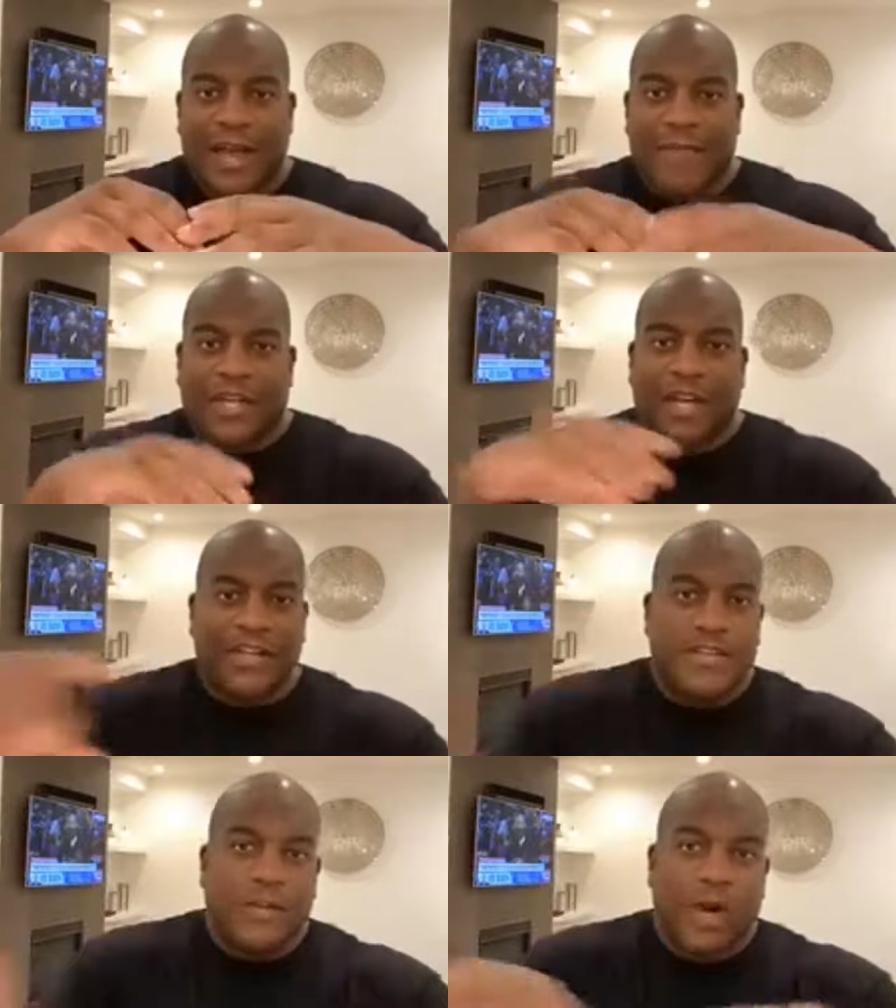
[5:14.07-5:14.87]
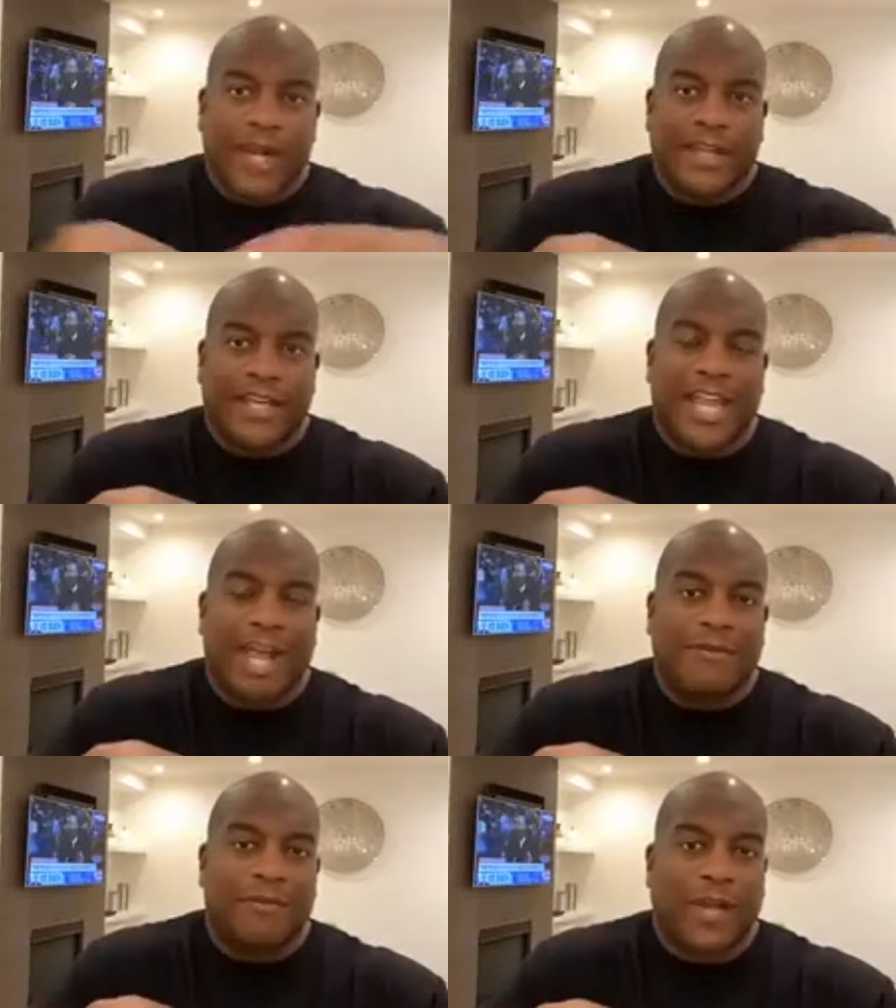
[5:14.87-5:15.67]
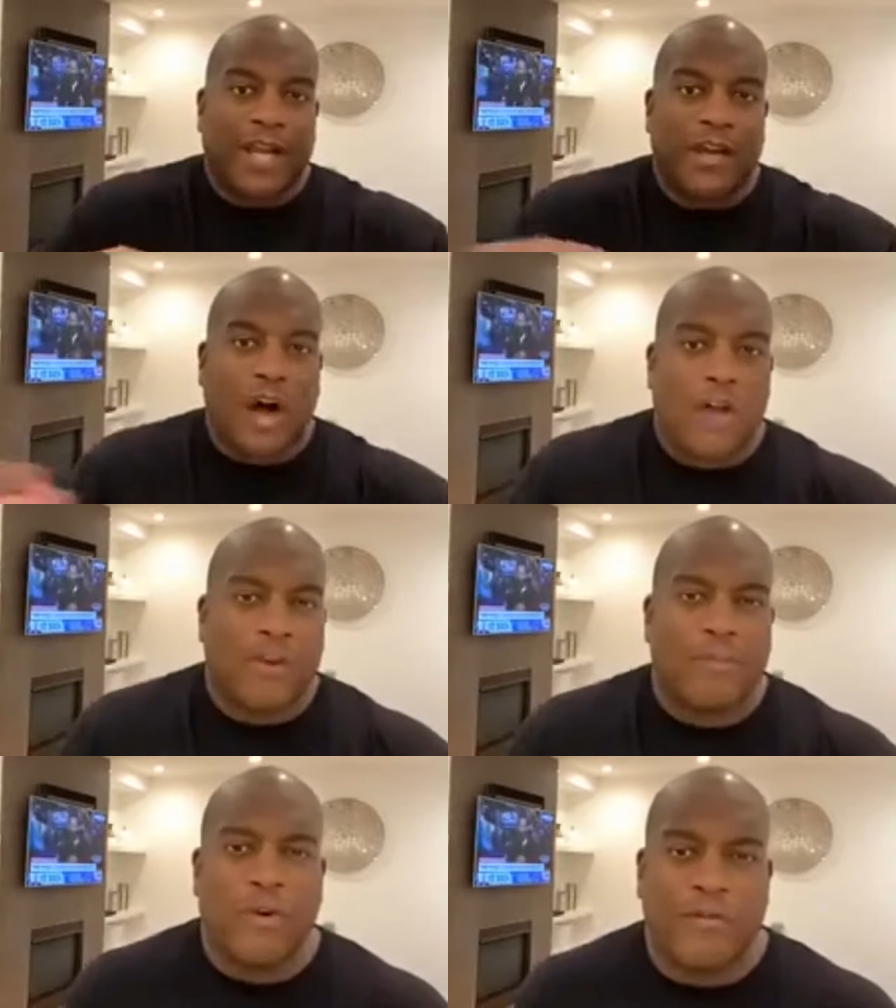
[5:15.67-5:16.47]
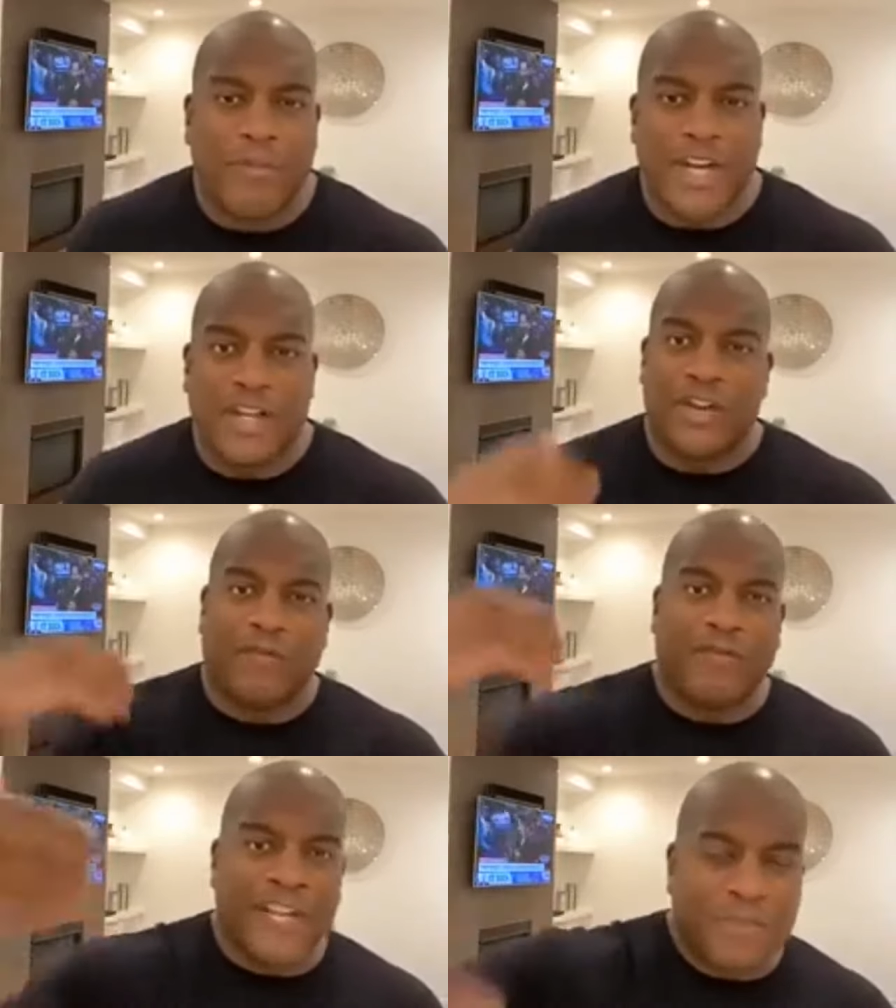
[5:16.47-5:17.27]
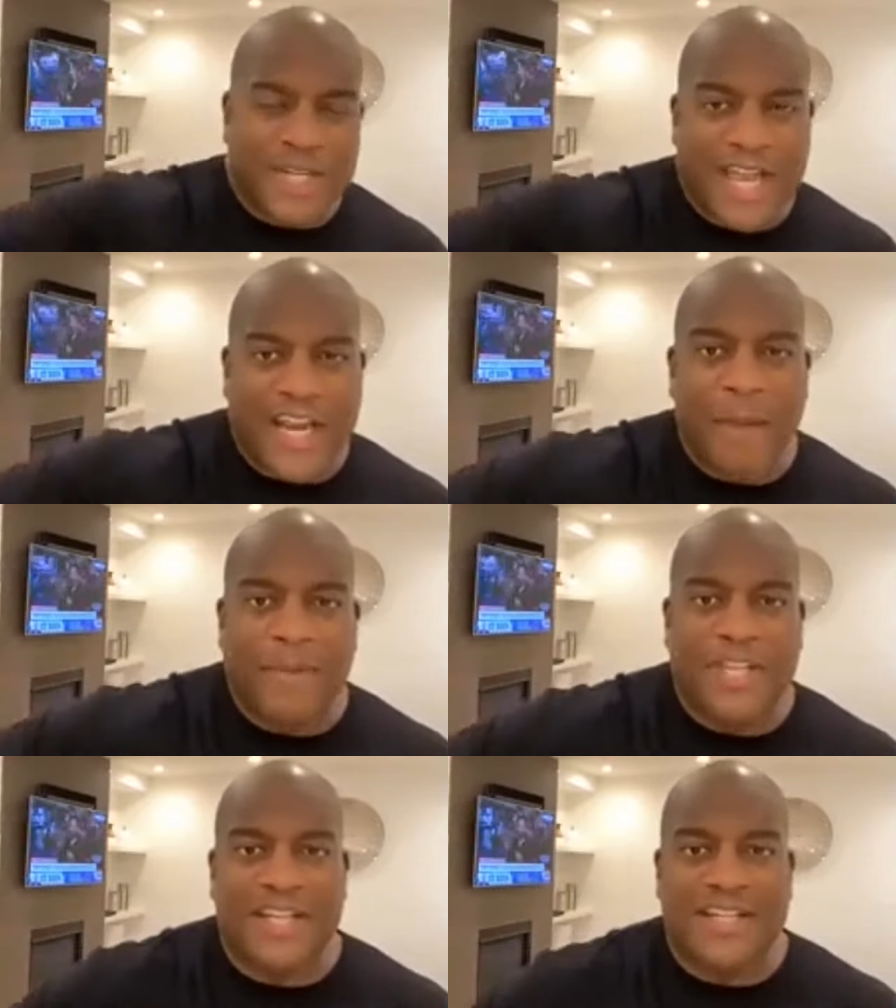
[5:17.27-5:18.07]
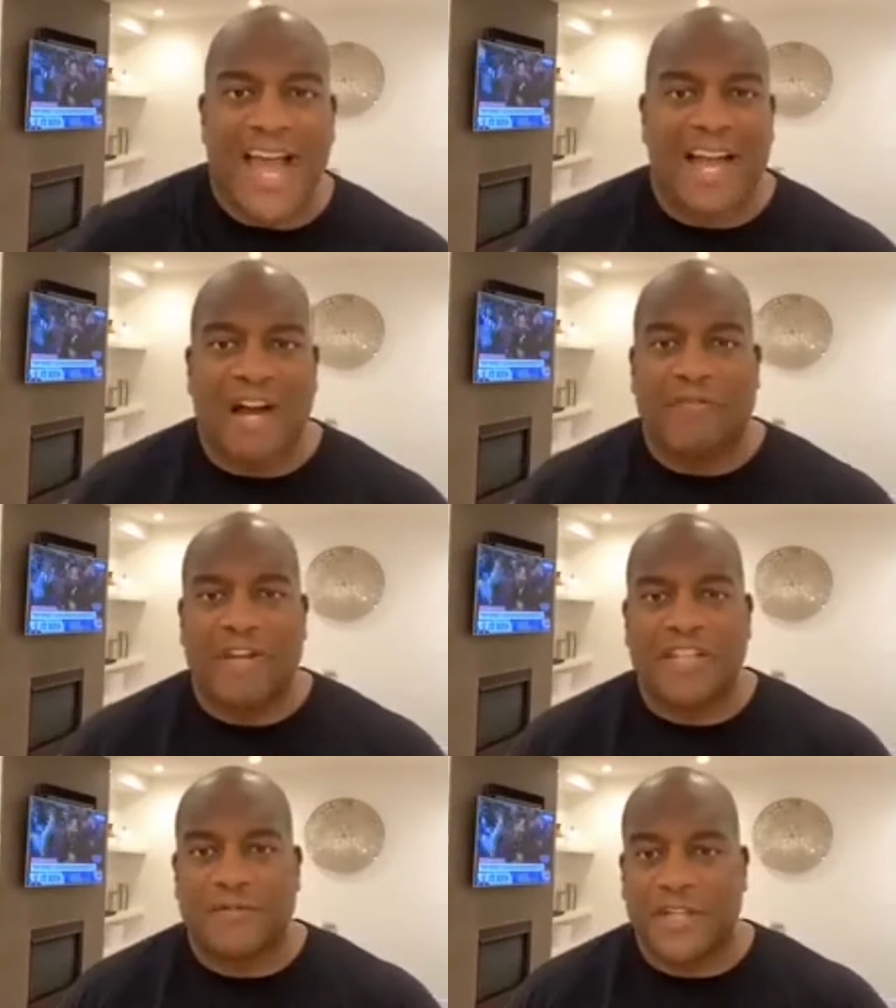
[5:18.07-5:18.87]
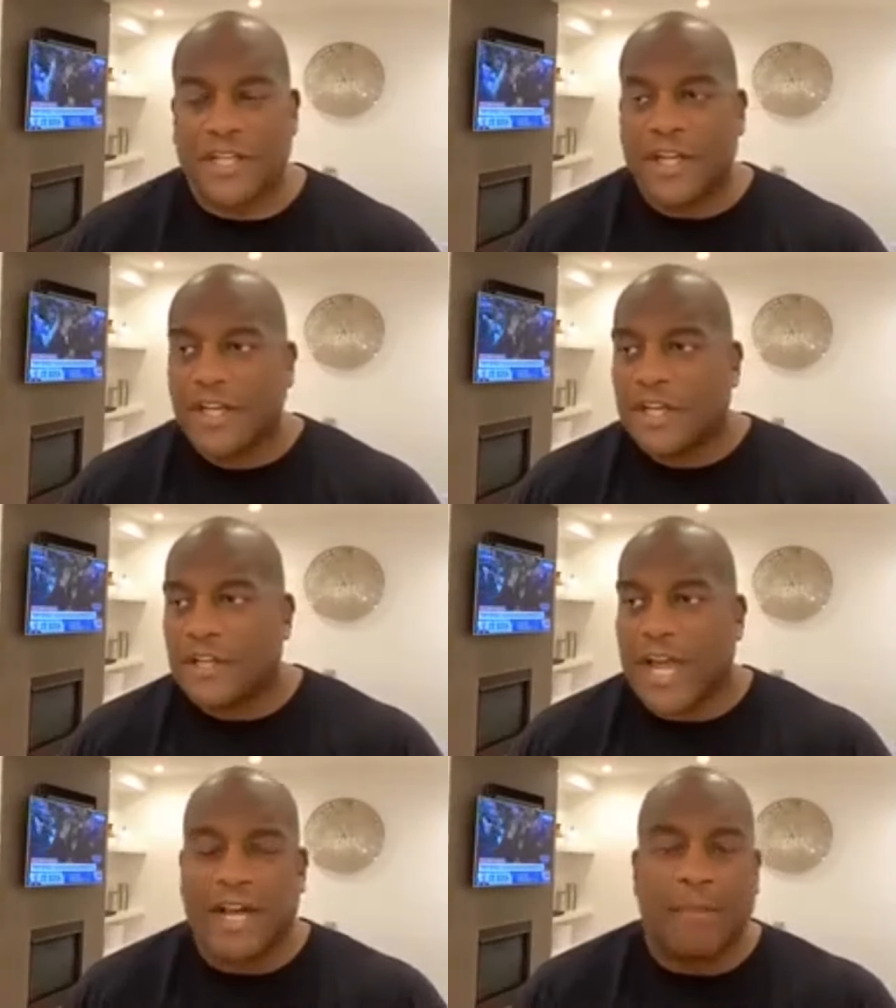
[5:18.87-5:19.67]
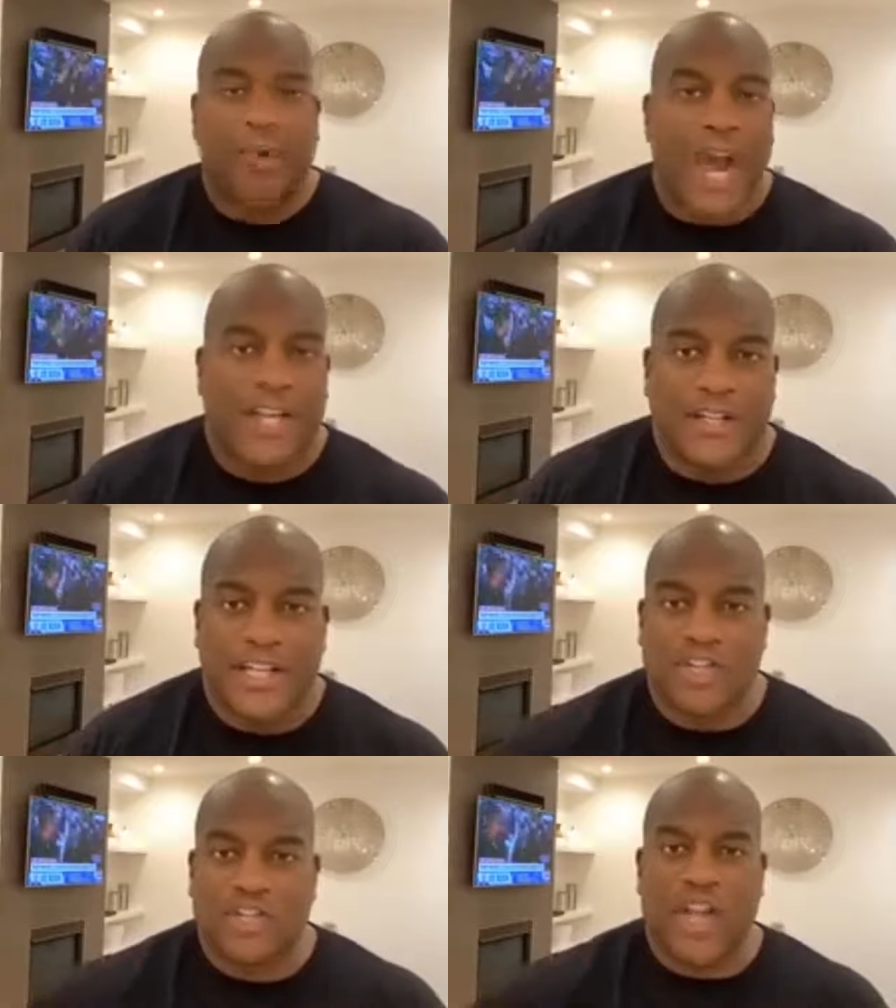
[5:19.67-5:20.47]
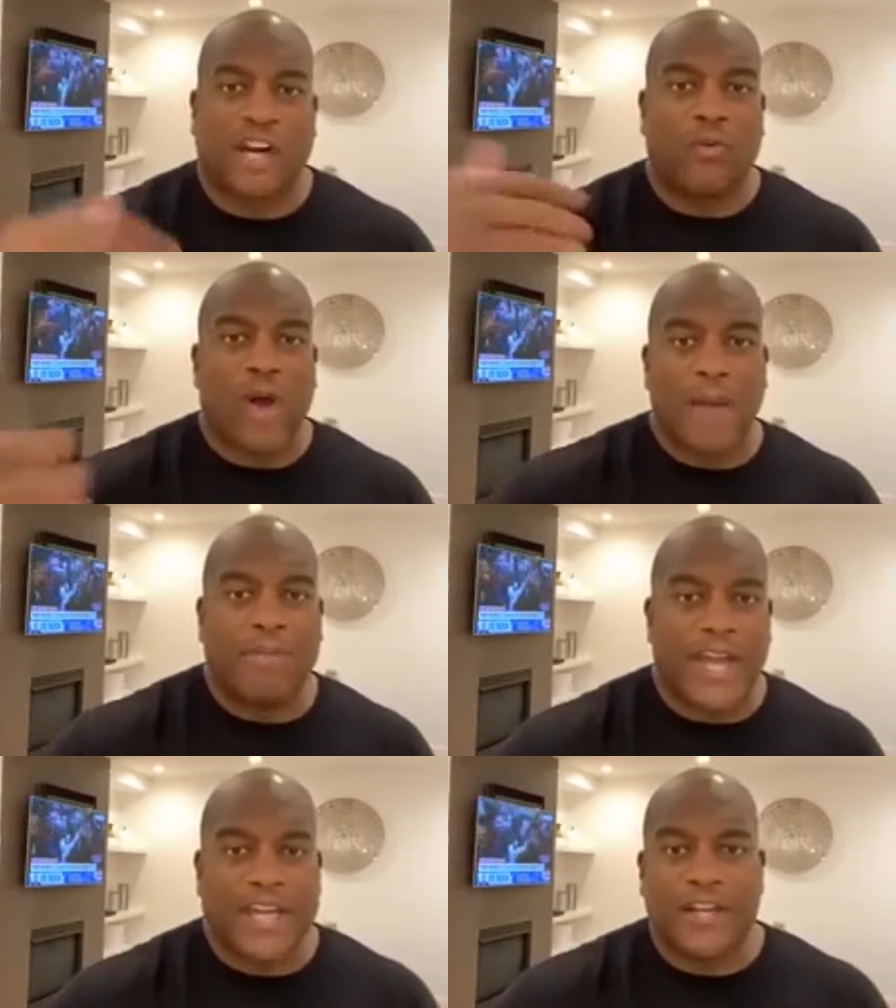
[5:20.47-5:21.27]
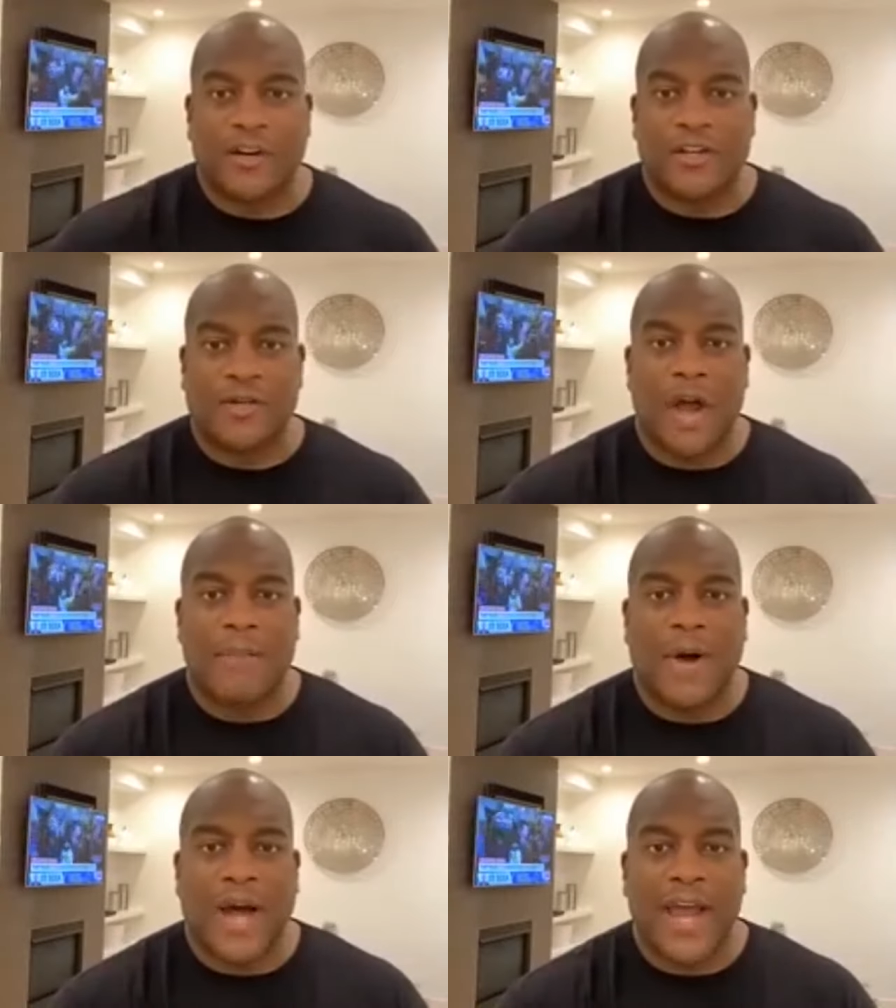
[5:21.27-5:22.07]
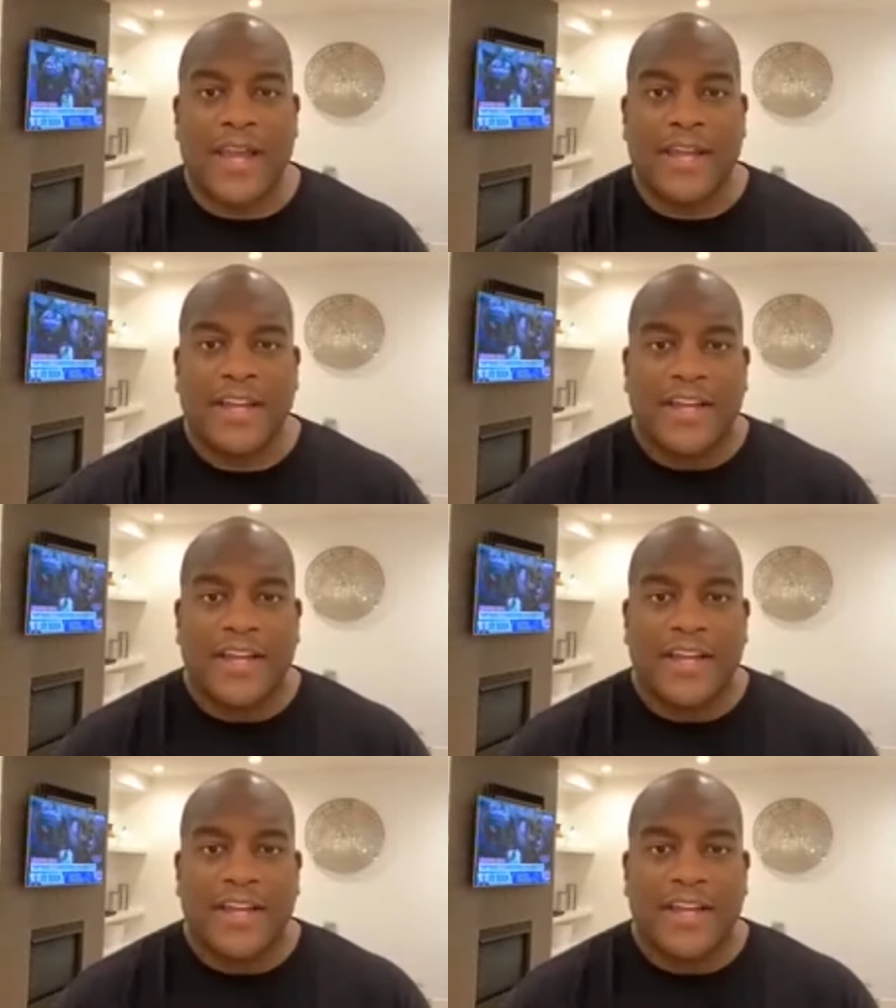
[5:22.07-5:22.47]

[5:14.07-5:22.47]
And because of the way that the game's played and all the movement and the defensemen getting up in the attack offensively, like a Brian Leetch, like a Rob Blake in years gone by,